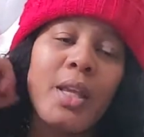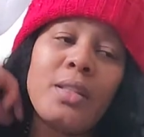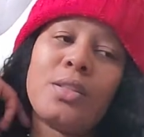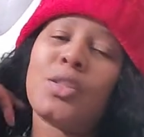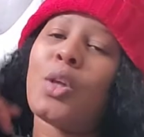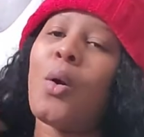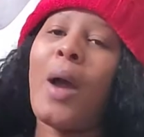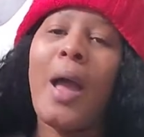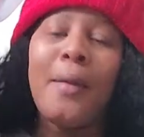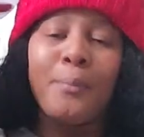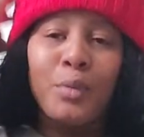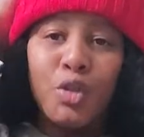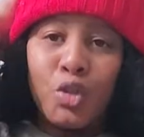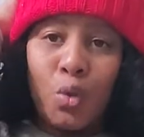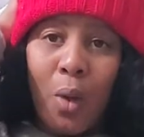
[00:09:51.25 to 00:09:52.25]
and so
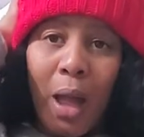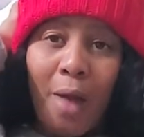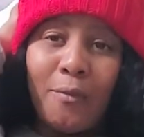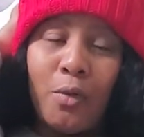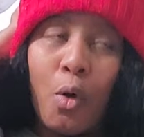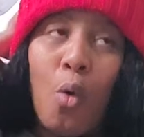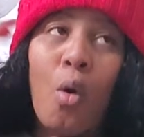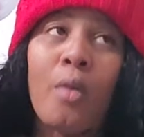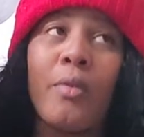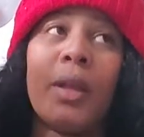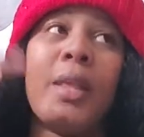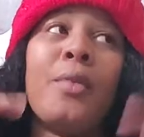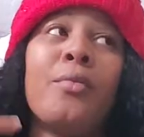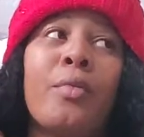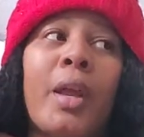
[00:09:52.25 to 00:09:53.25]
I'm sure I've
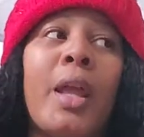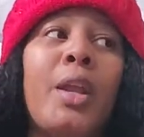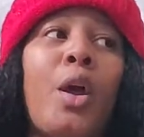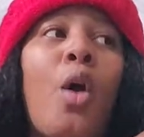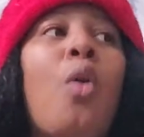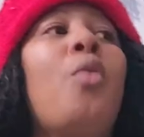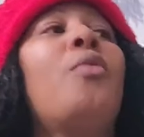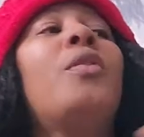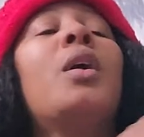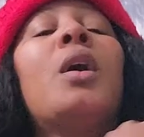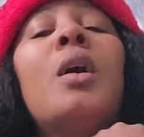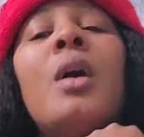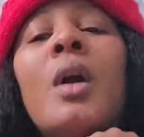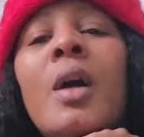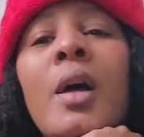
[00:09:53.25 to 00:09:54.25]
already ran
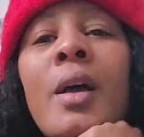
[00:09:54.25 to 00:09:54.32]
over